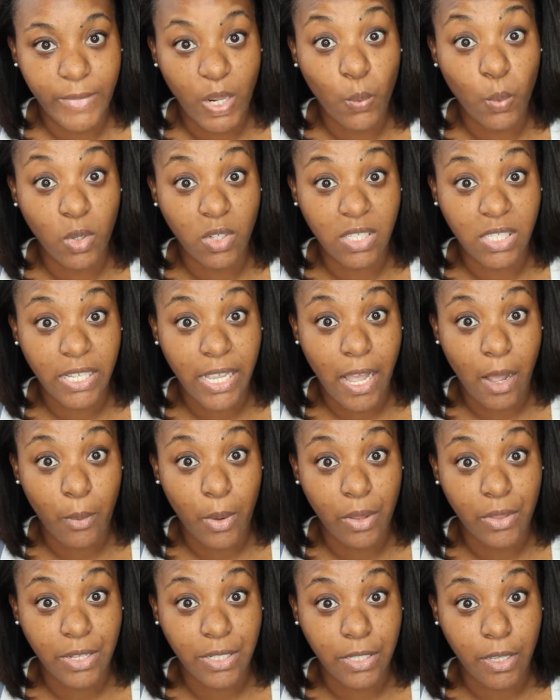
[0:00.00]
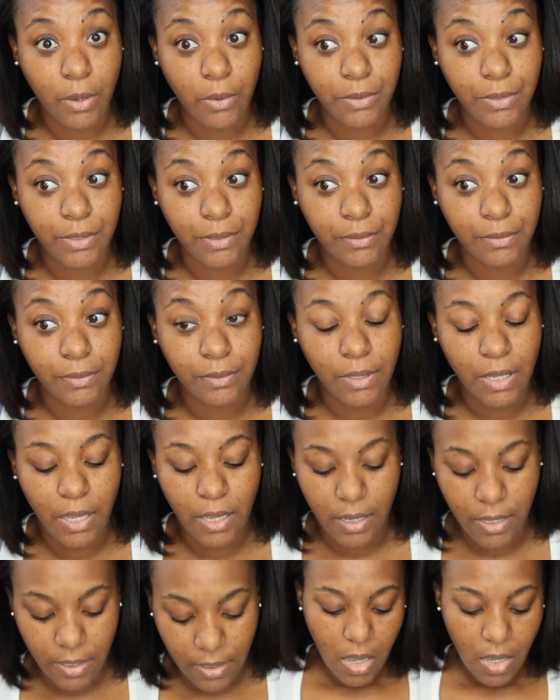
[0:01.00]
we'll see how well this goes.
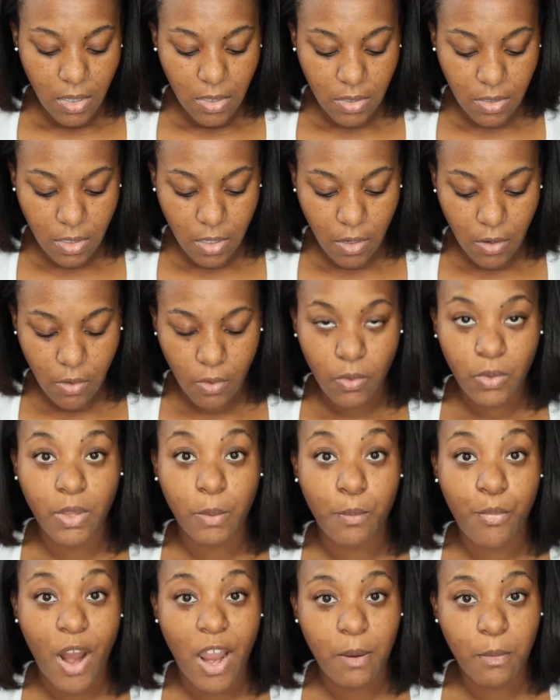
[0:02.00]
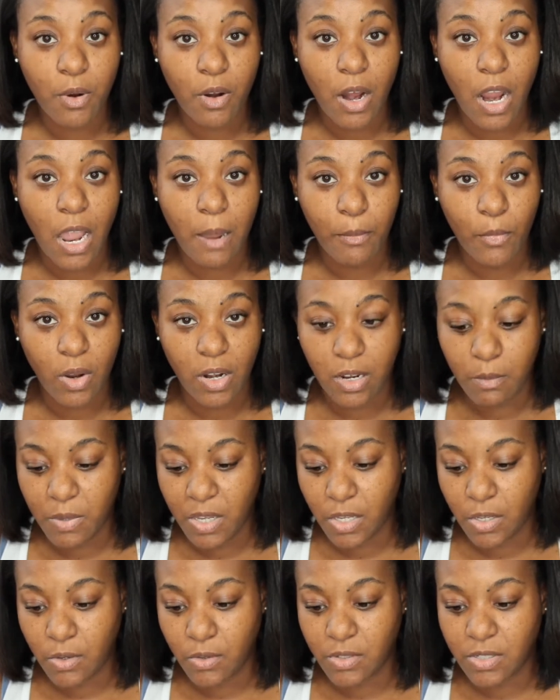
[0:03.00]
So the primer I'm going to be
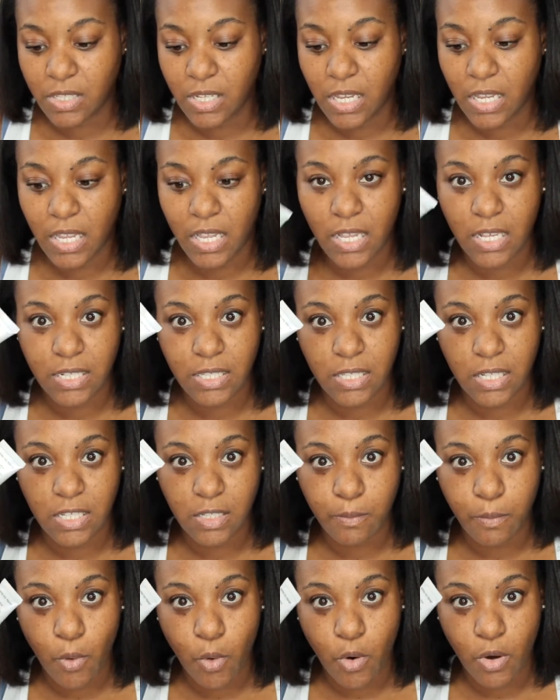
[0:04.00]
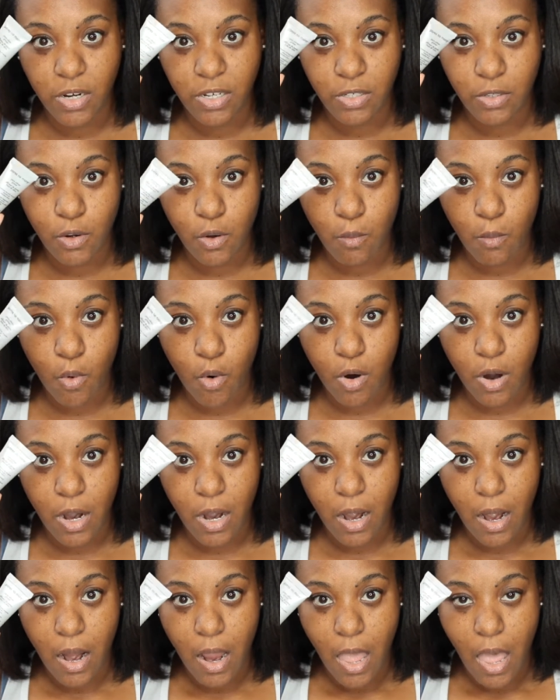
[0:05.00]
using is this Pores No
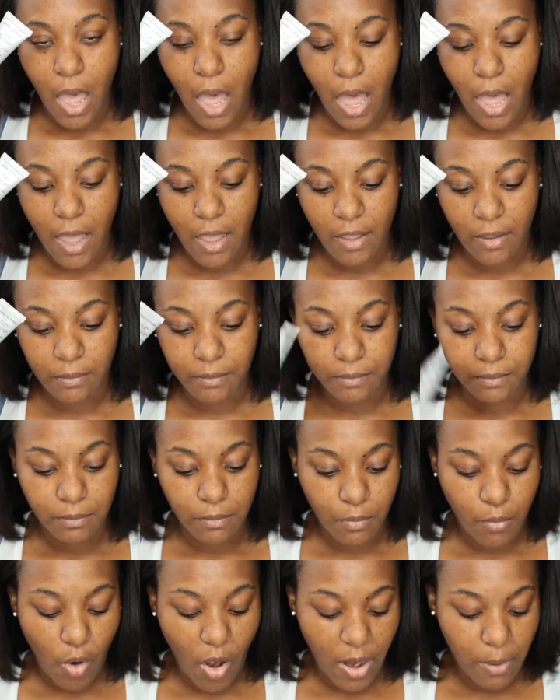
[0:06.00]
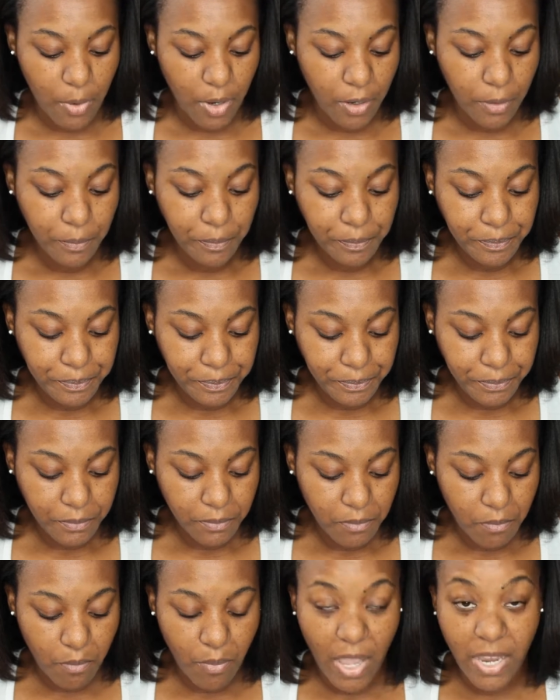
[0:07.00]
More primer
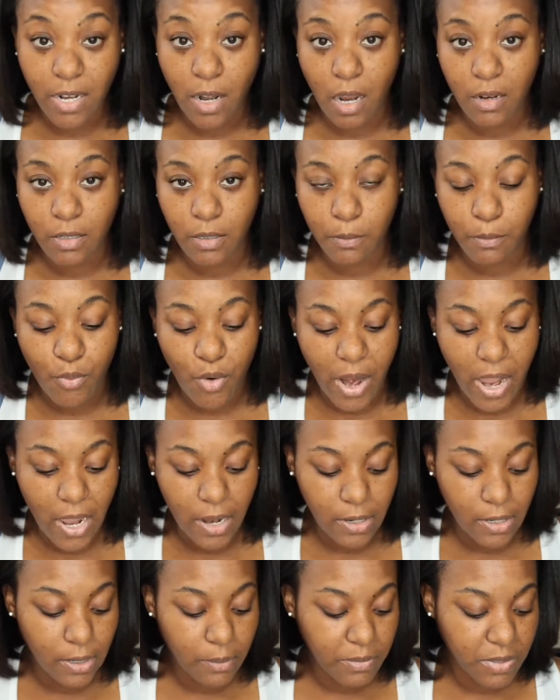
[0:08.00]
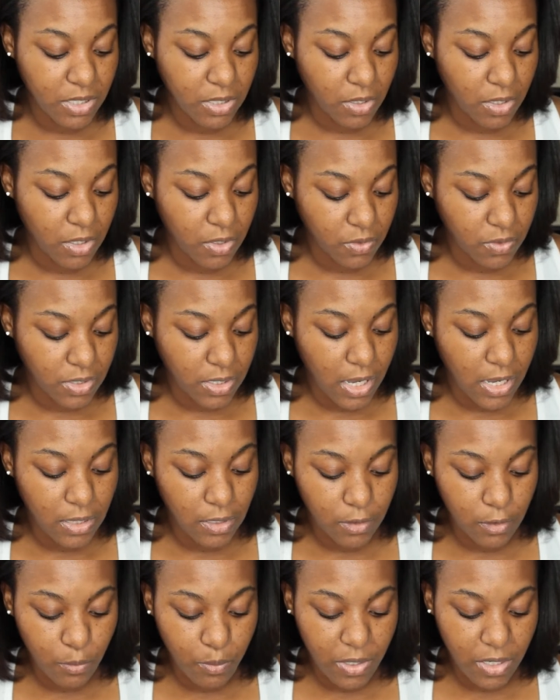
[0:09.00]
by Dr. Grant. I'm just going to use a
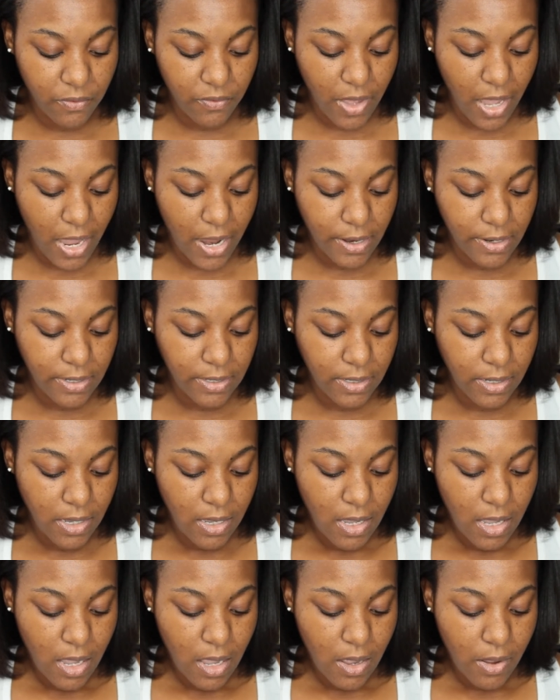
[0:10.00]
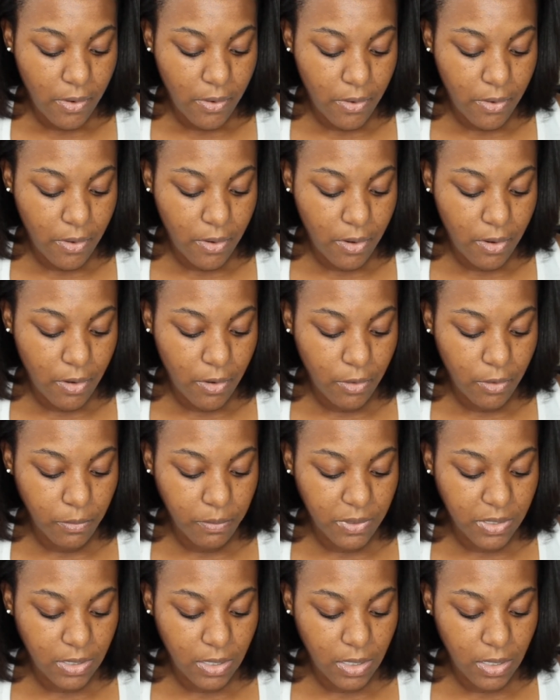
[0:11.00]
little bit of that.
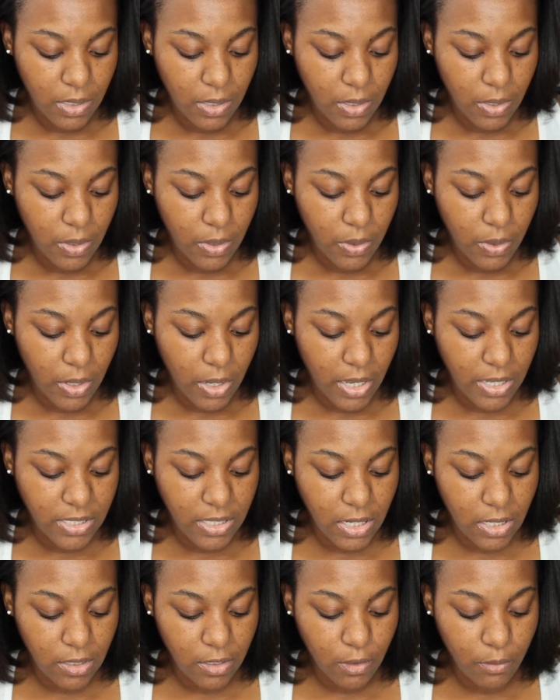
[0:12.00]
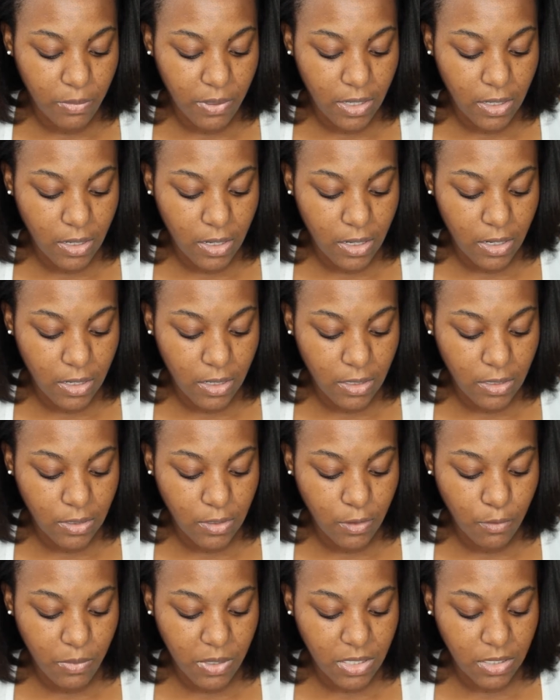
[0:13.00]
Oops. A little bit, and
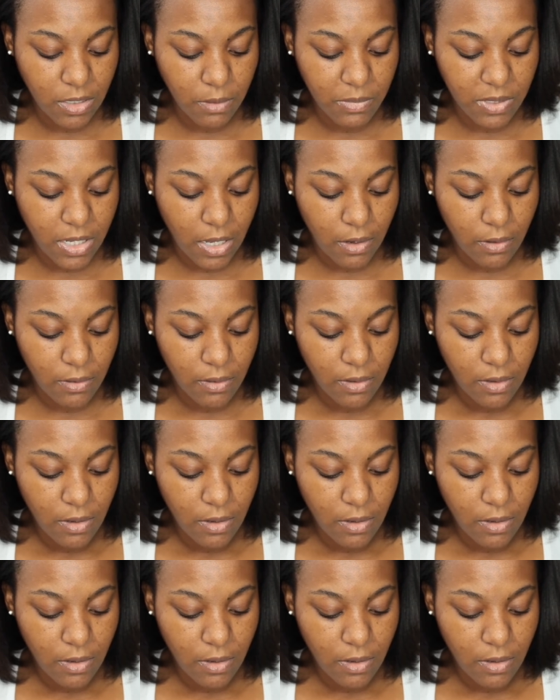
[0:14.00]
too much comes out.